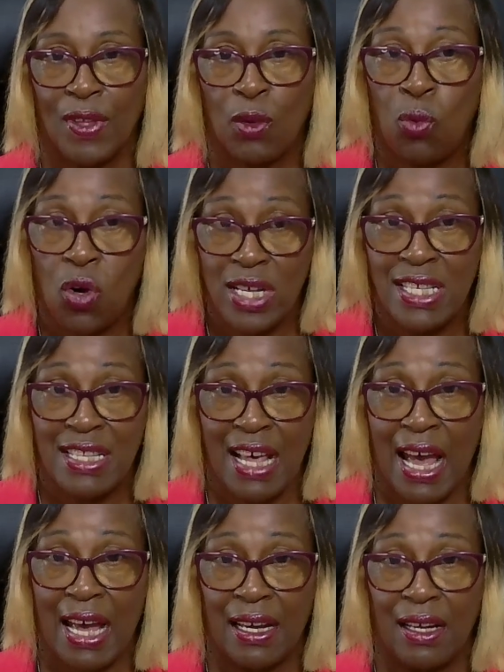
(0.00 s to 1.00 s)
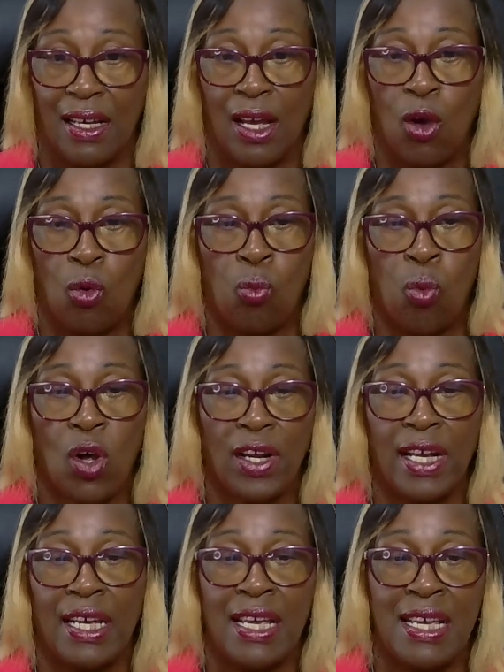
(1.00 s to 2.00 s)
What is that? What
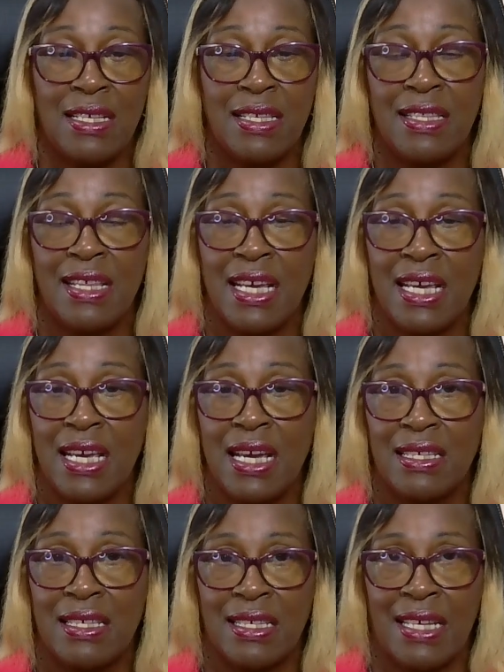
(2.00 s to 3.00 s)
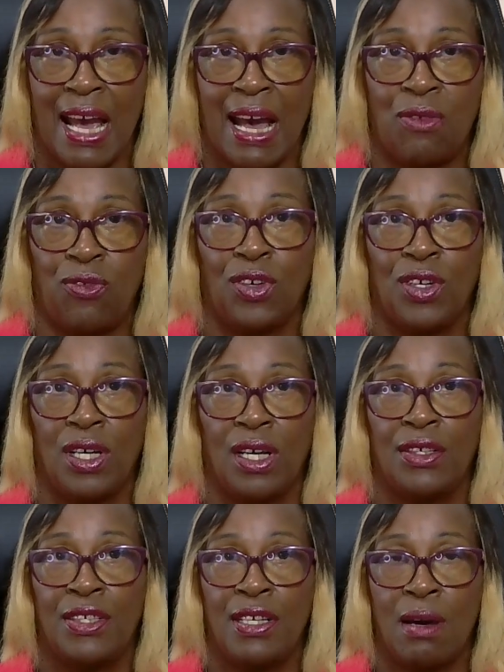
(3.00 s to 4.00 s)
is the staff
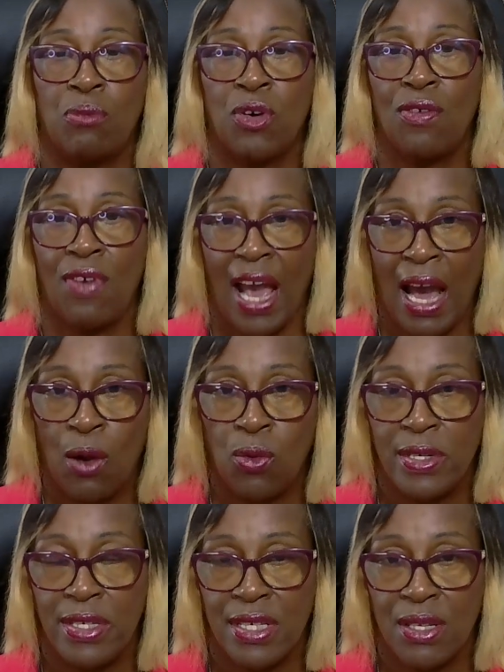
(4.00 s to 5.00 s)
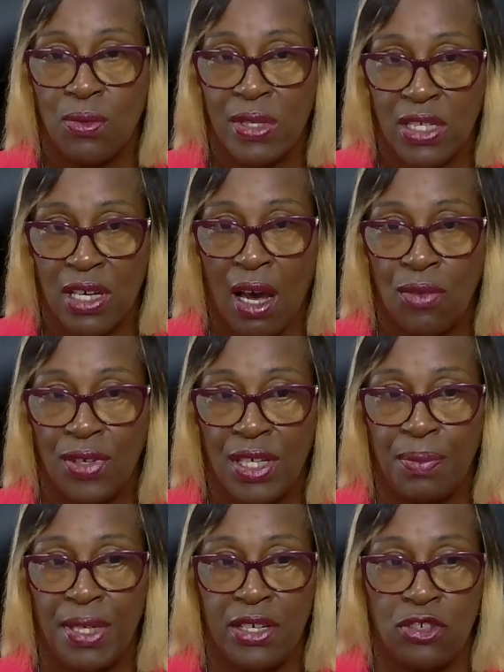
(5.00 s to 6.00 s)
number of hours that was covered?
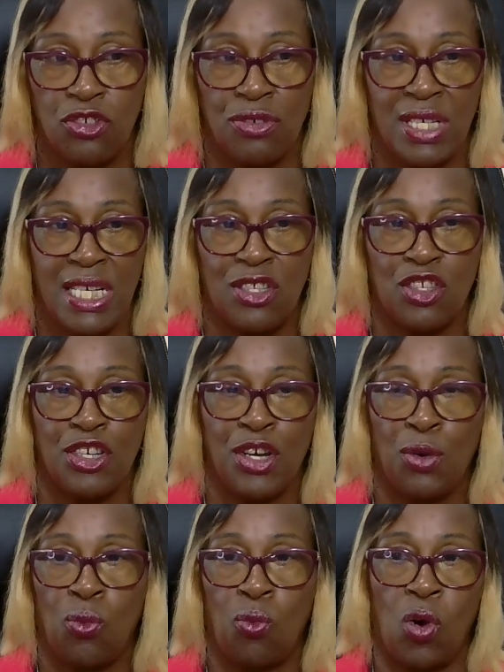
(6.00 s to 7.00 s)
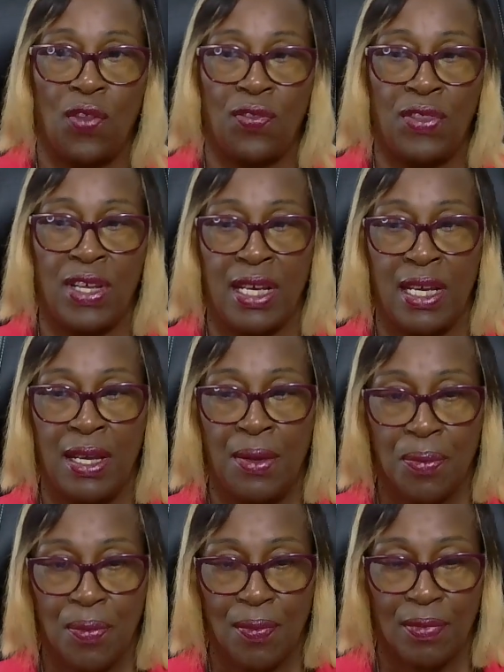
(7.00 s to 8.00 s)
Because you need to know what the
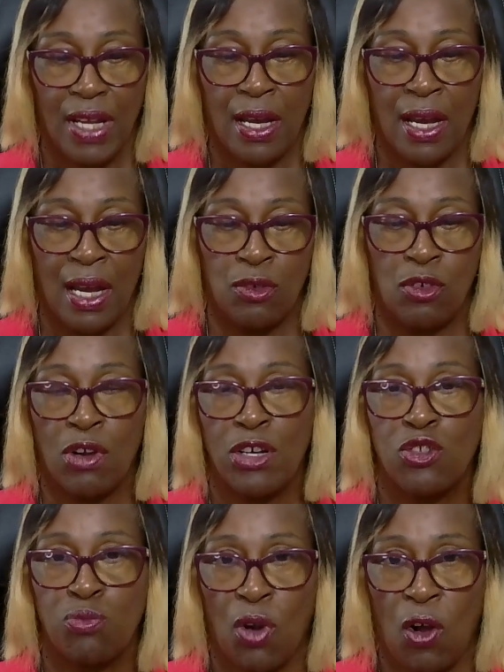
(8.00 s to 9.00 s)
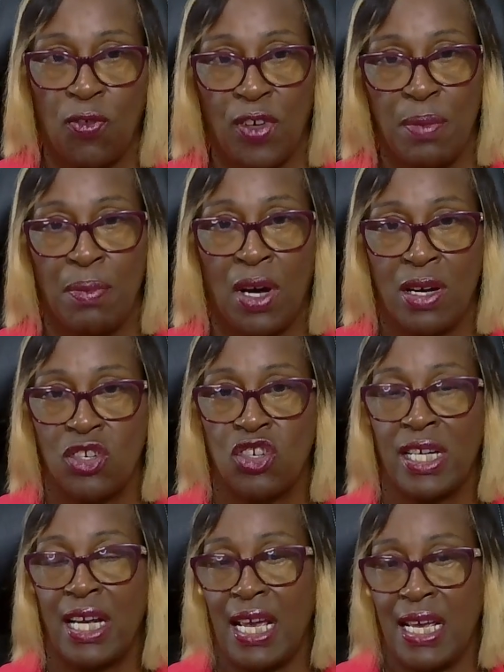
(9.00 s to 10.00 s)
uh, gross profit
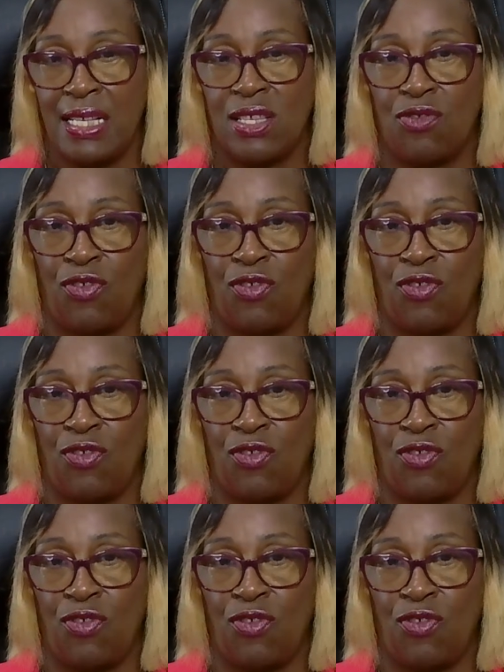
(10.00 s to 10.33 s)
margin is